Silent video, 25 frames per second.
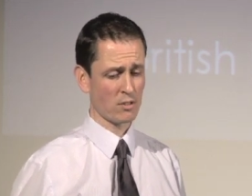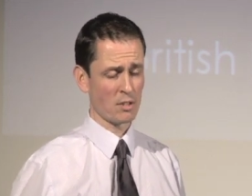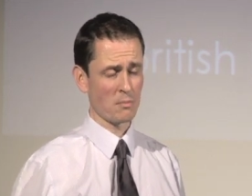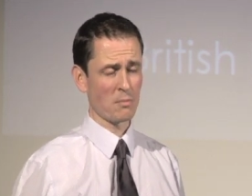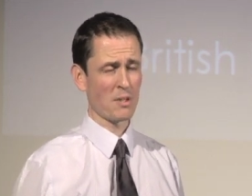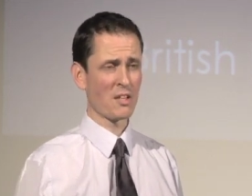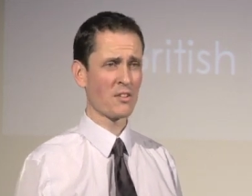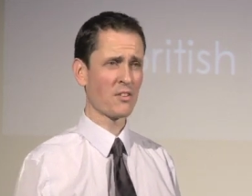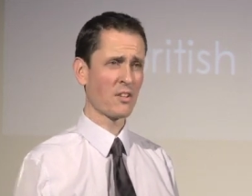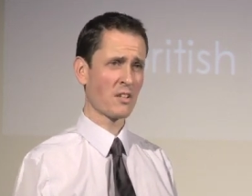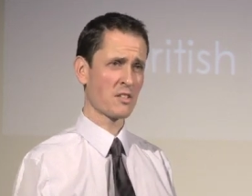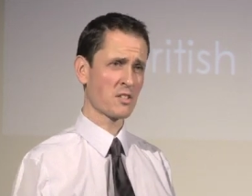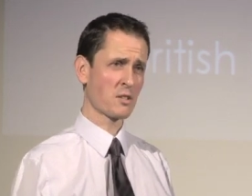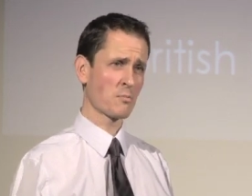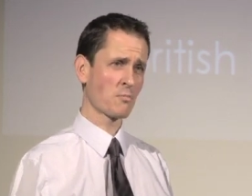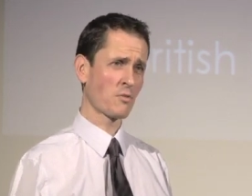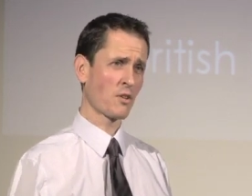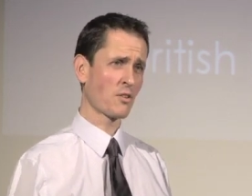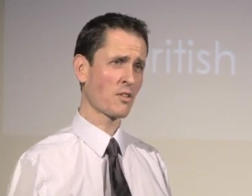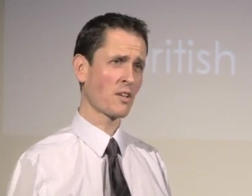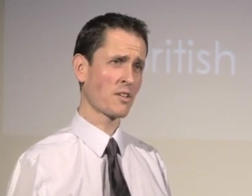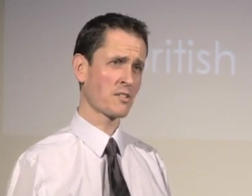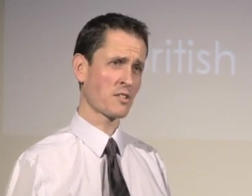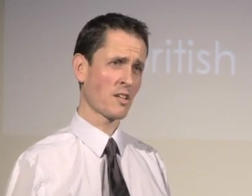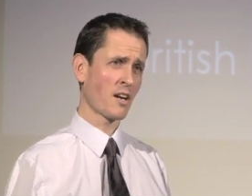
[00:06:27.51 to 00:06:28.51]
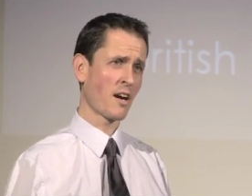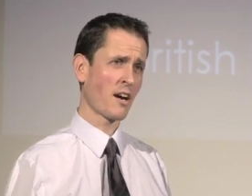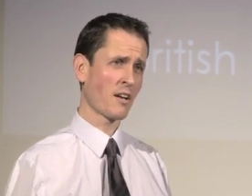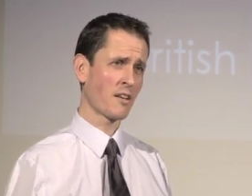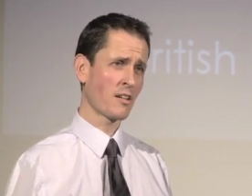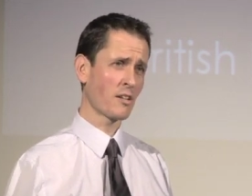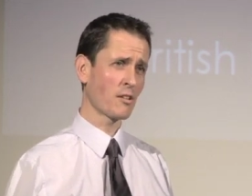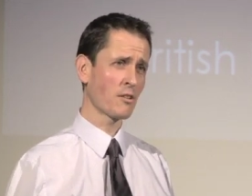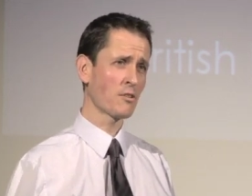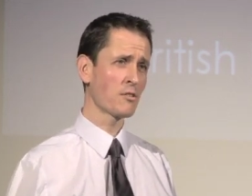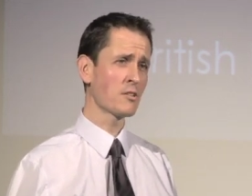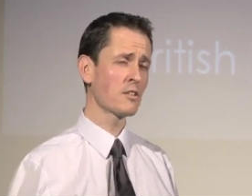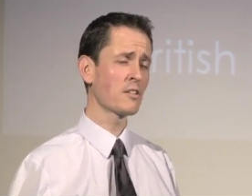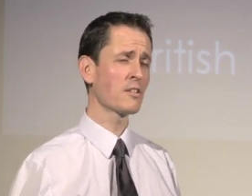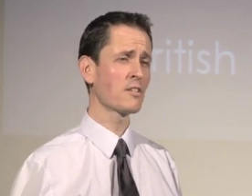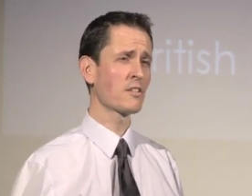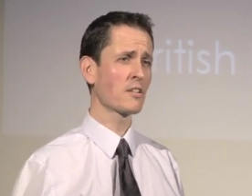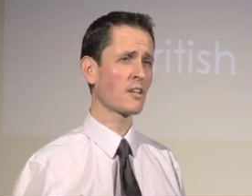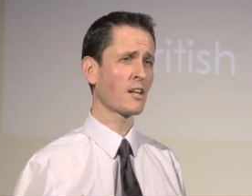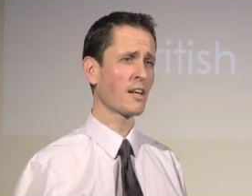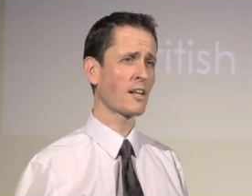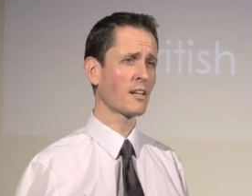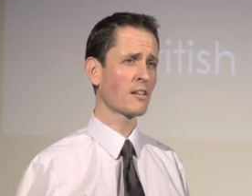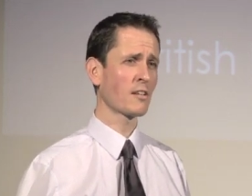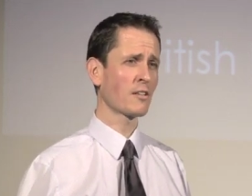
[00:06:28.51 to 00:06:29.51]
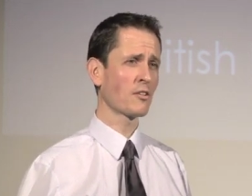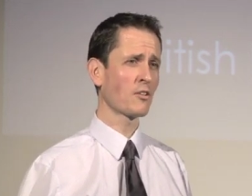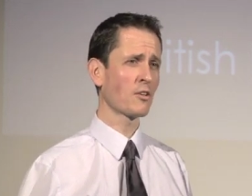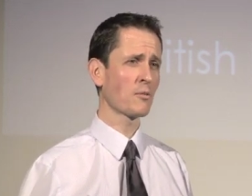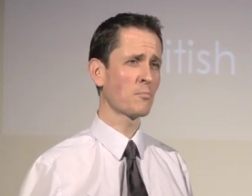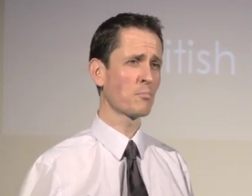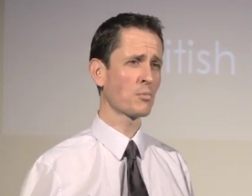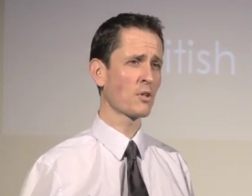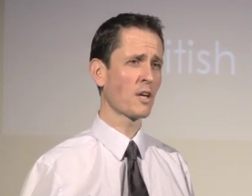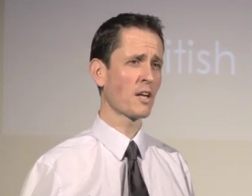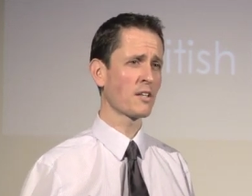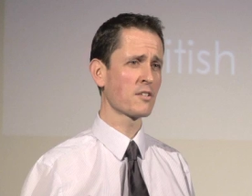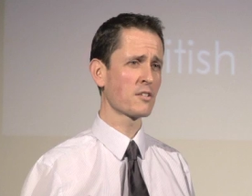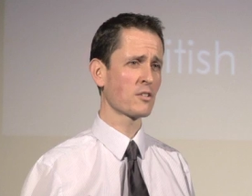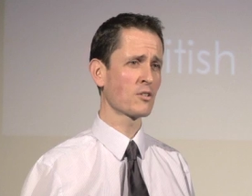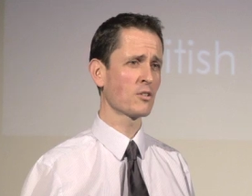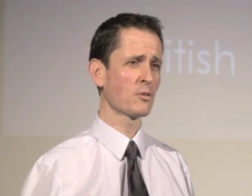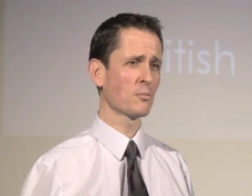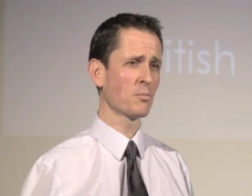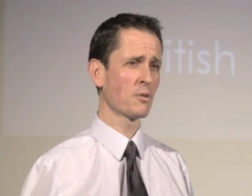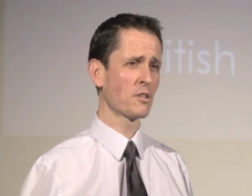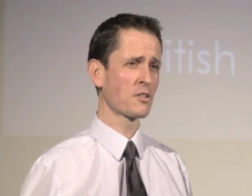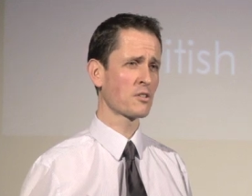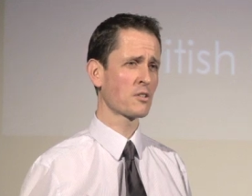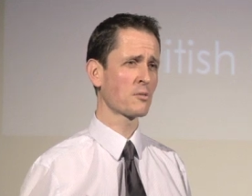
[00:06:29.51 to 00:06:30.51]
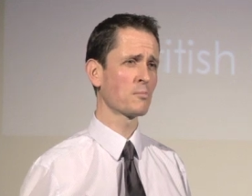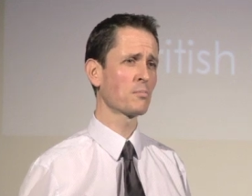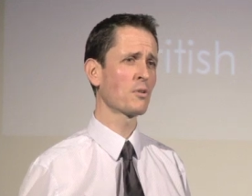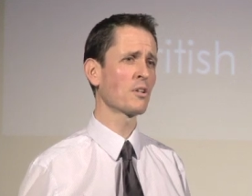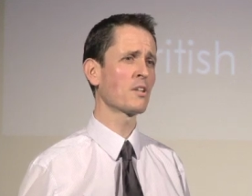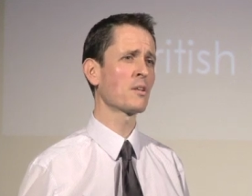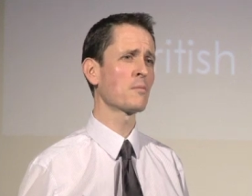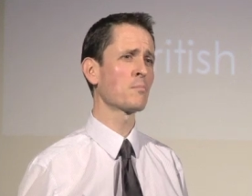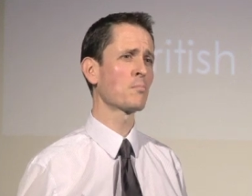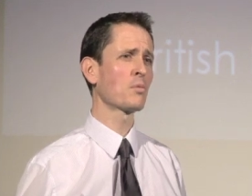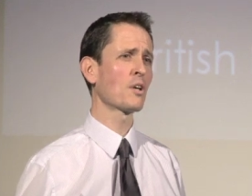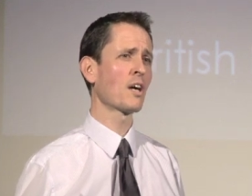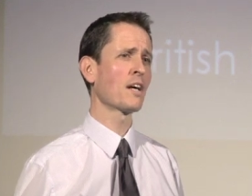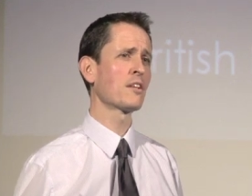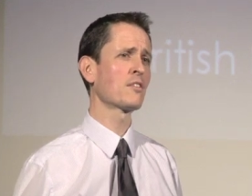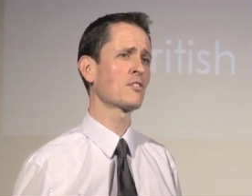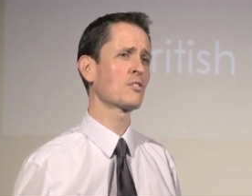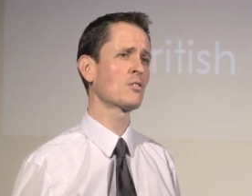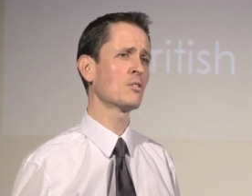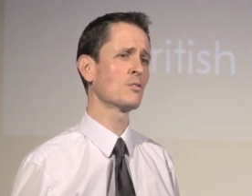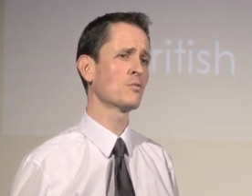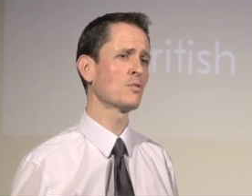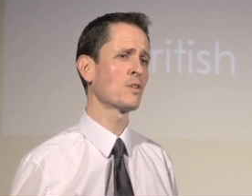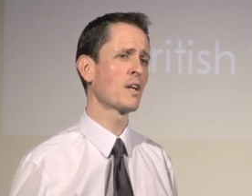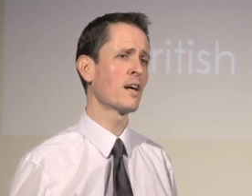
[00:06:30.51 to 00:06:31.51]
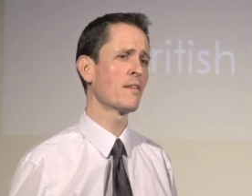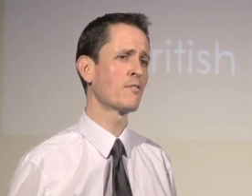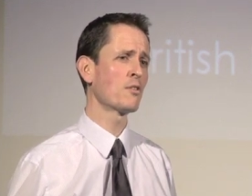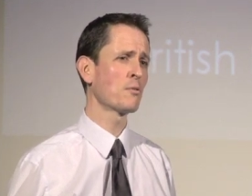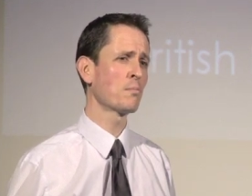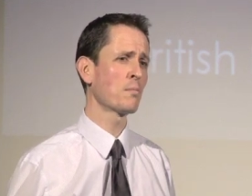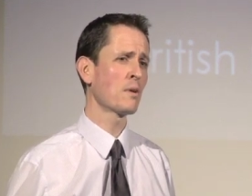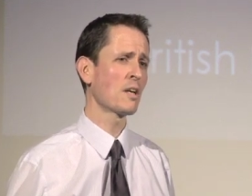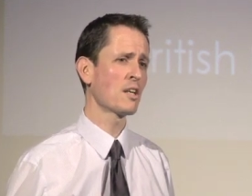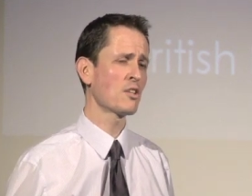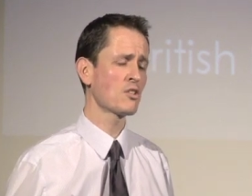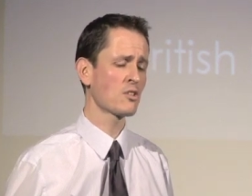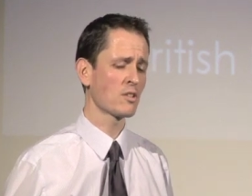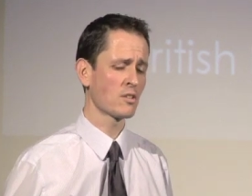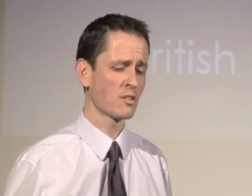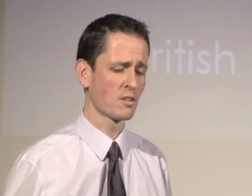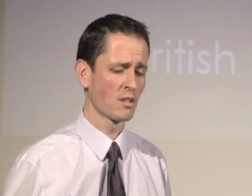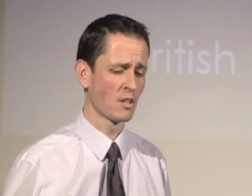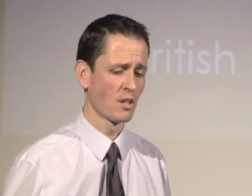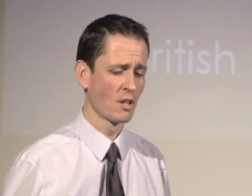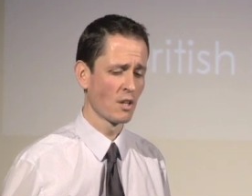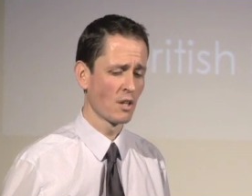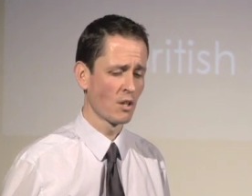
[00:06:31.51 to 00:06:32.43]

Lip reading: You might think some of the things that are included in the guideline are impractical, but it's completely impractical for every patient